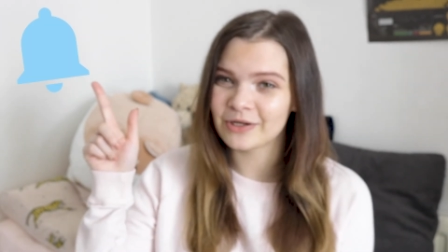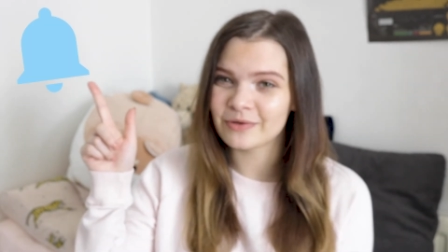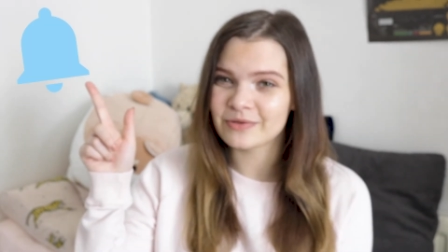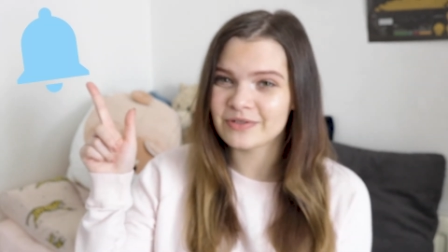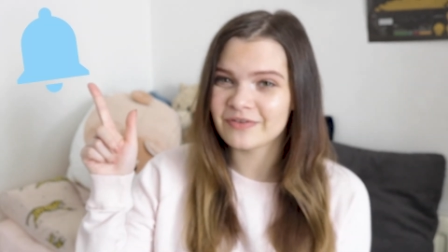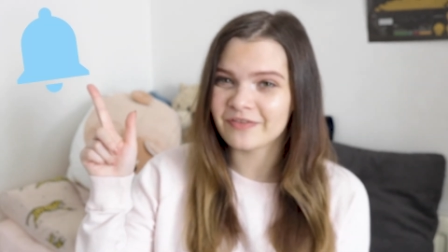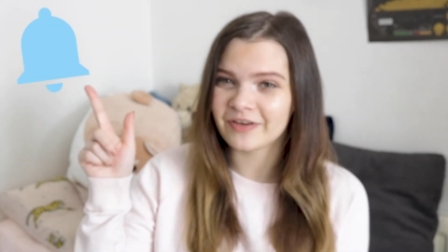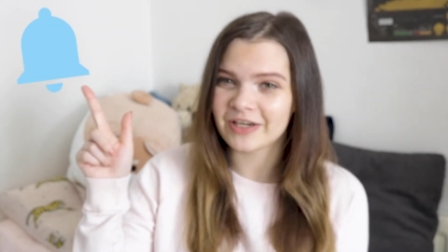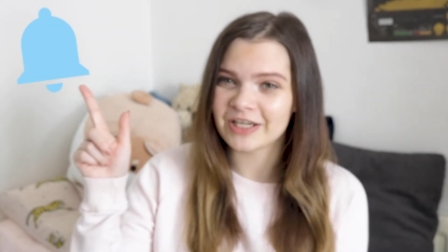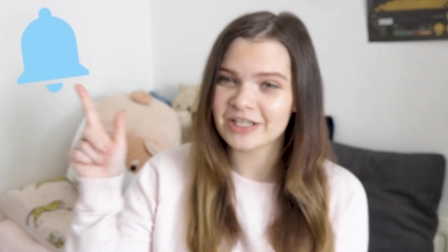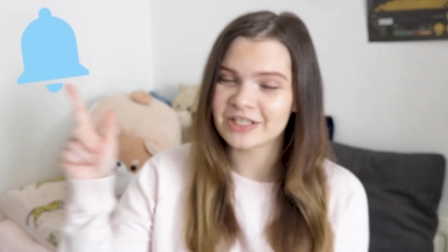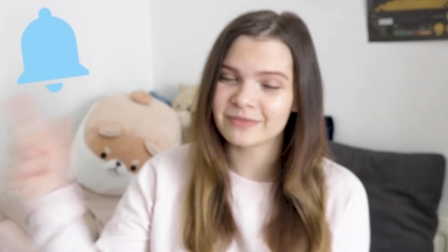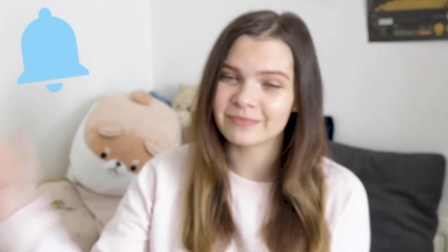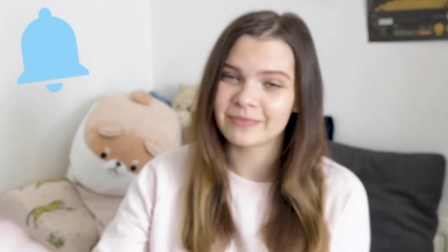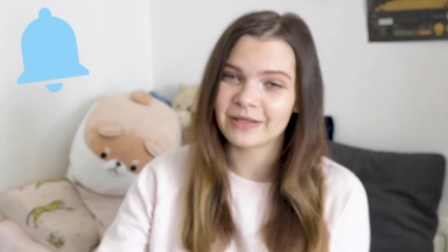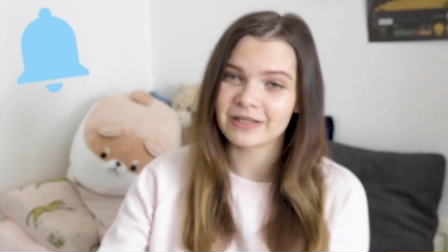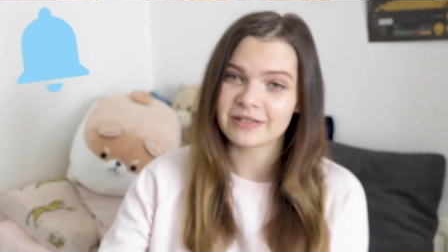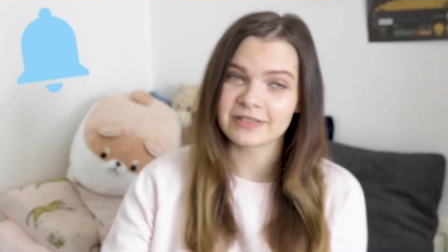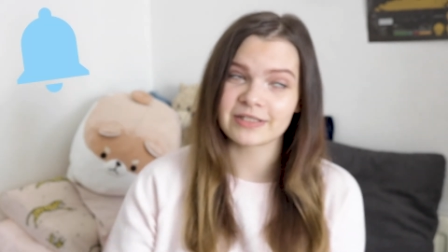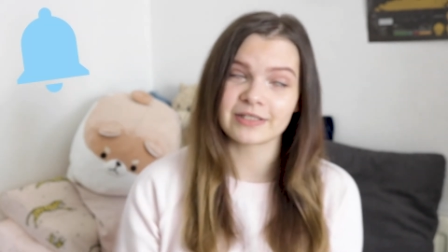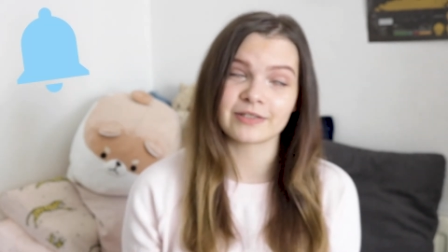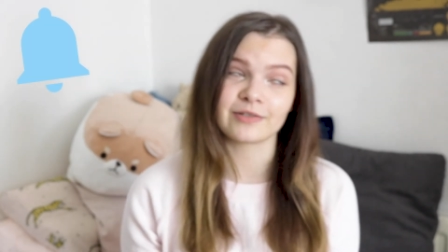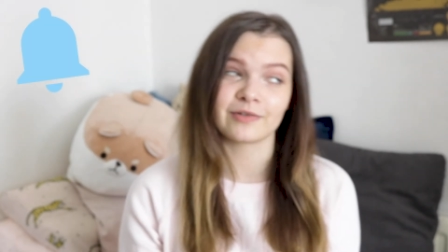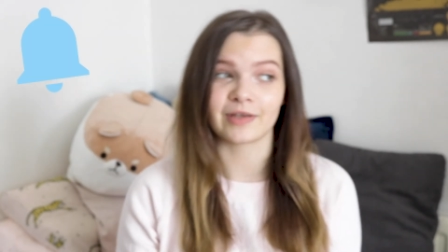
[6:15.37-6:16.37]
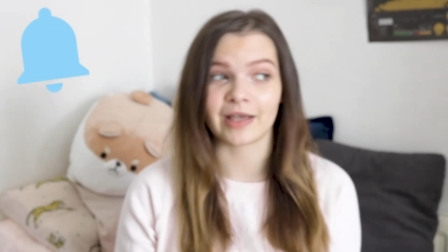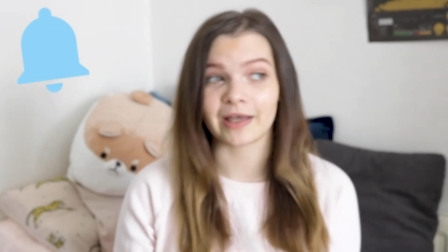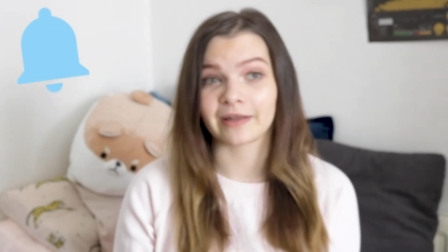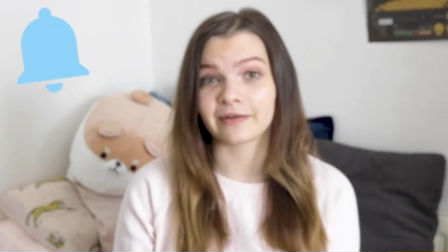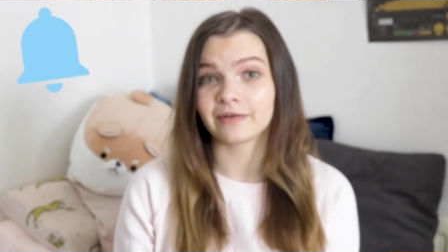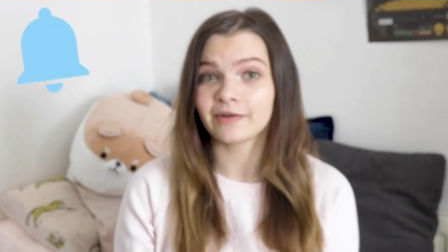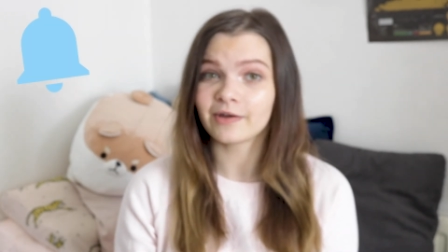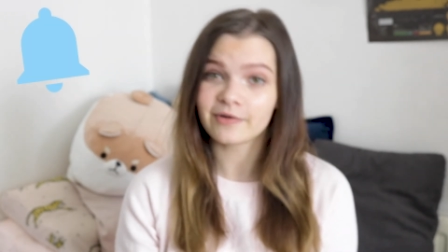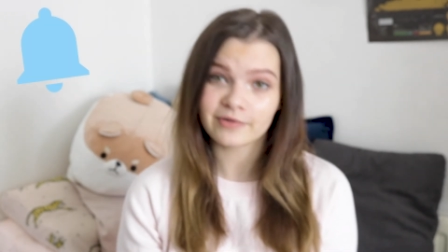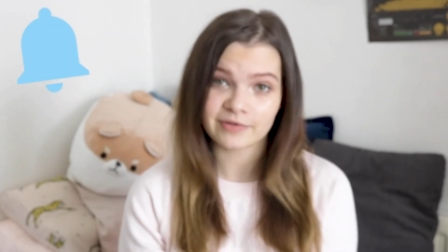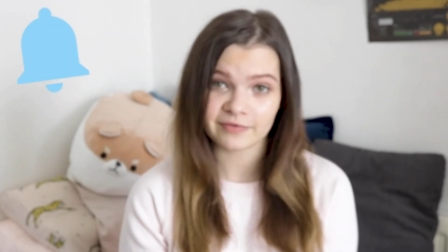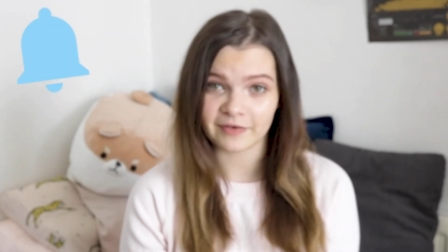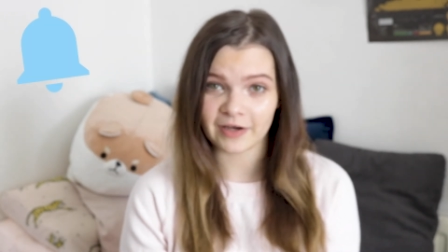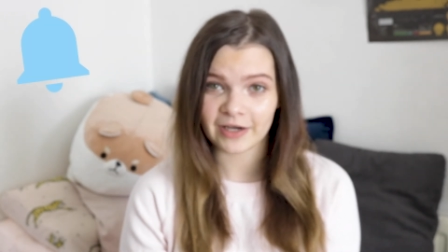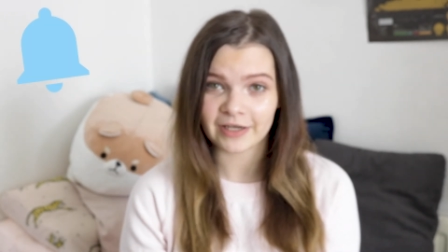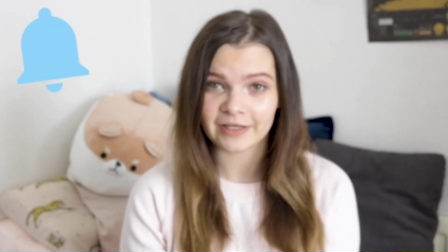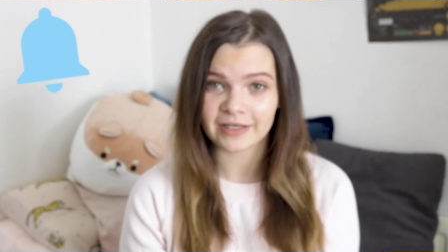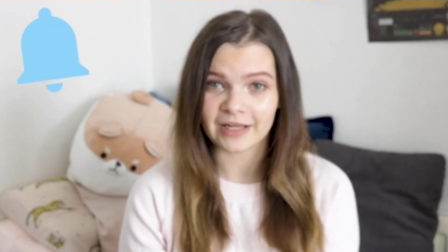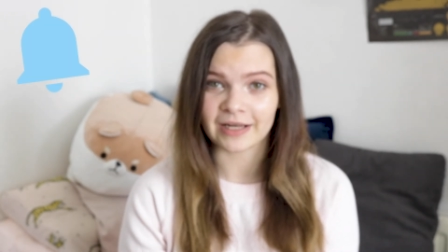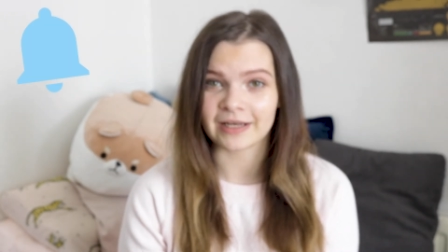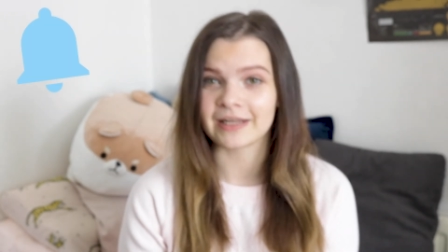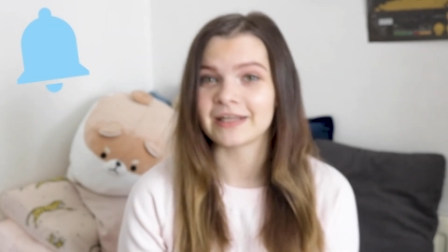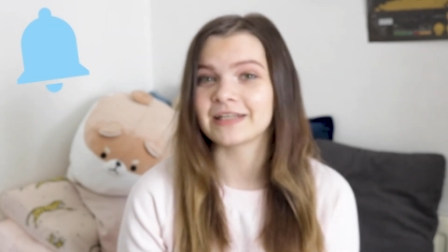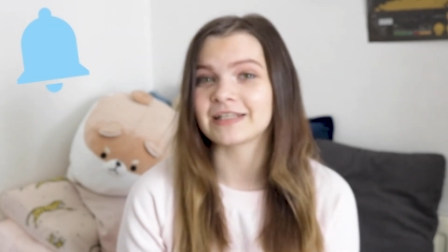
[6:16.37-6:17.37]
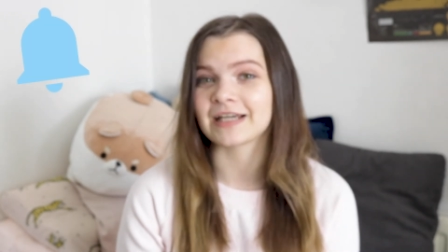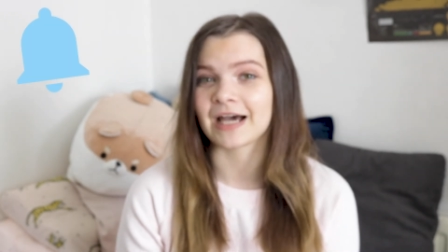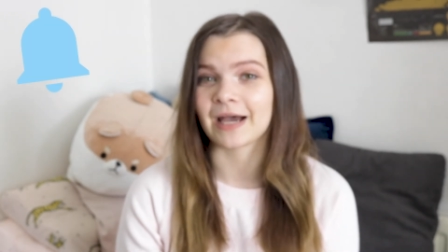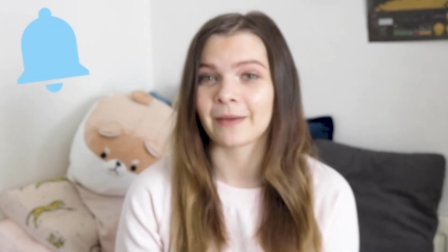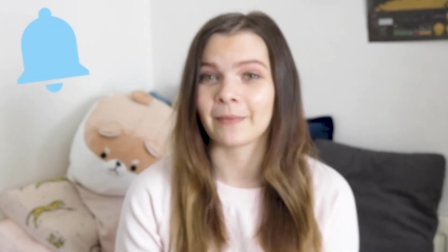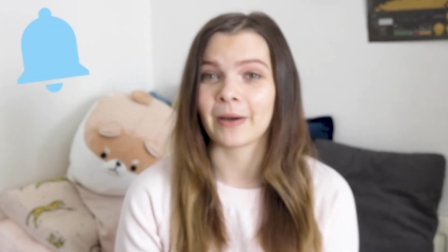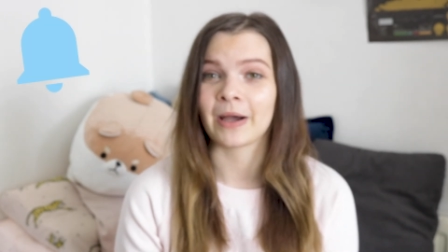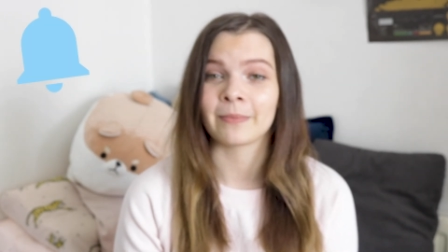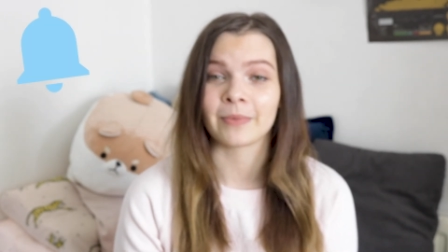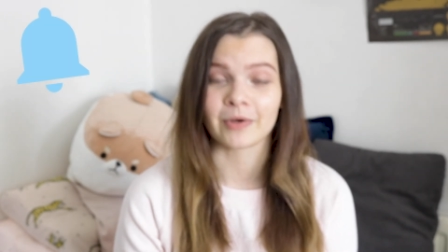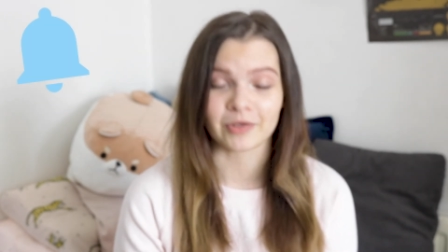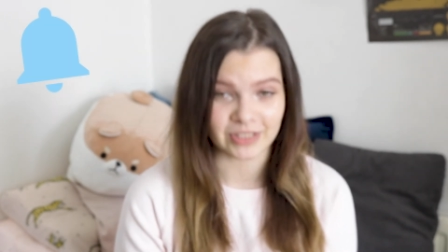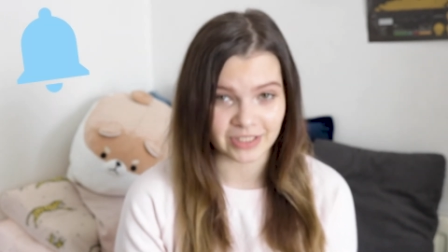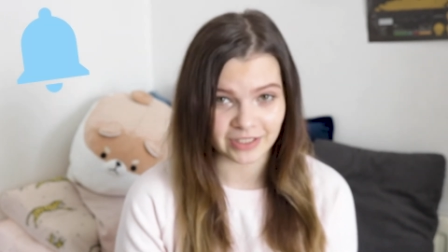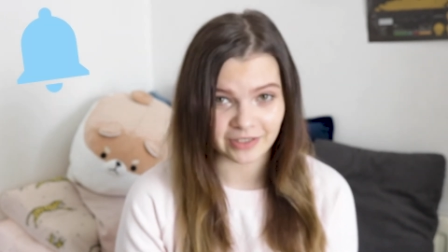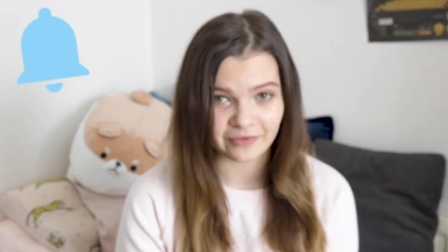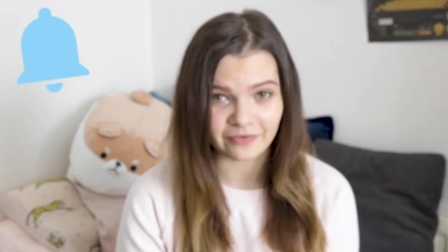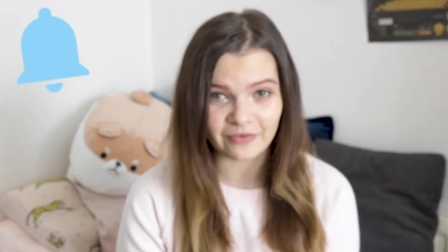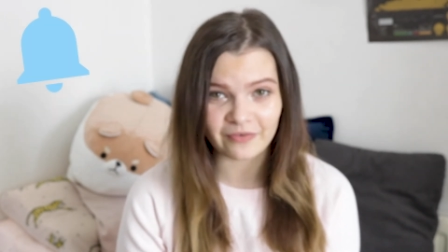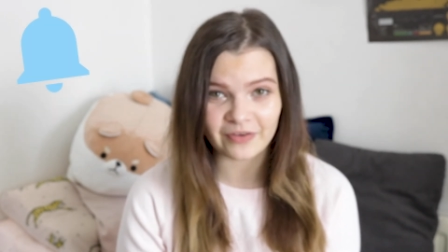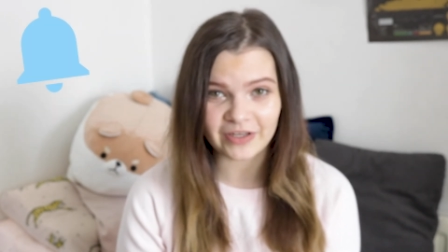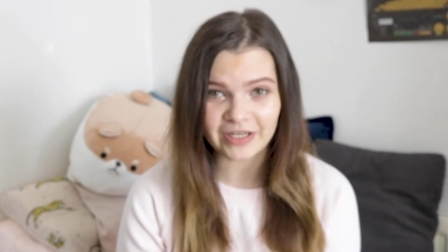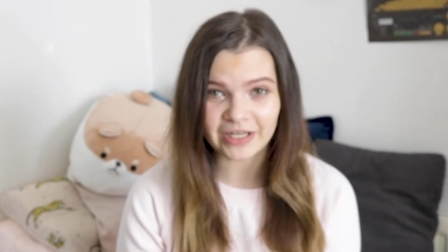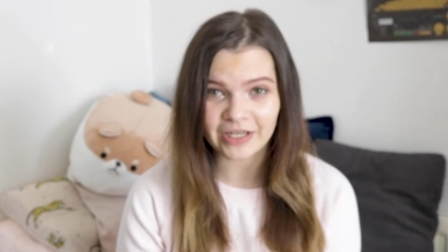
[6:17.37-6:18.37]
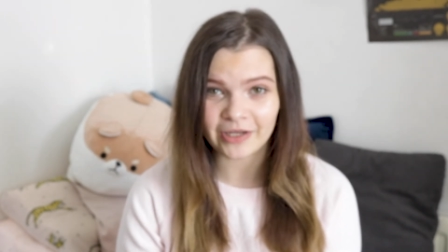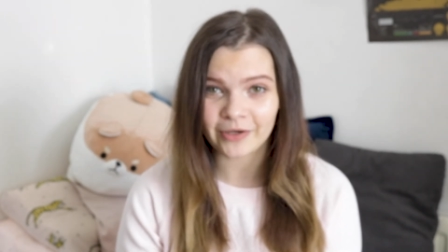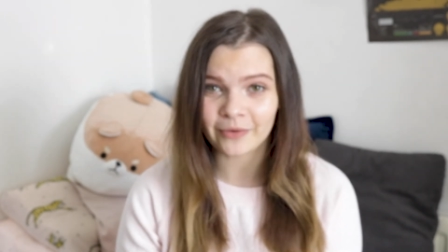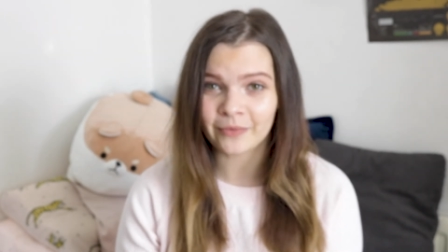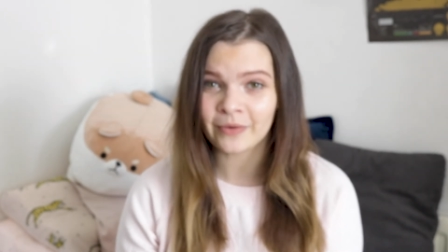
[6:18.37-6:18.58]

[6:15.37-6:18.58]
notification bell so you get notified anytime I post another video.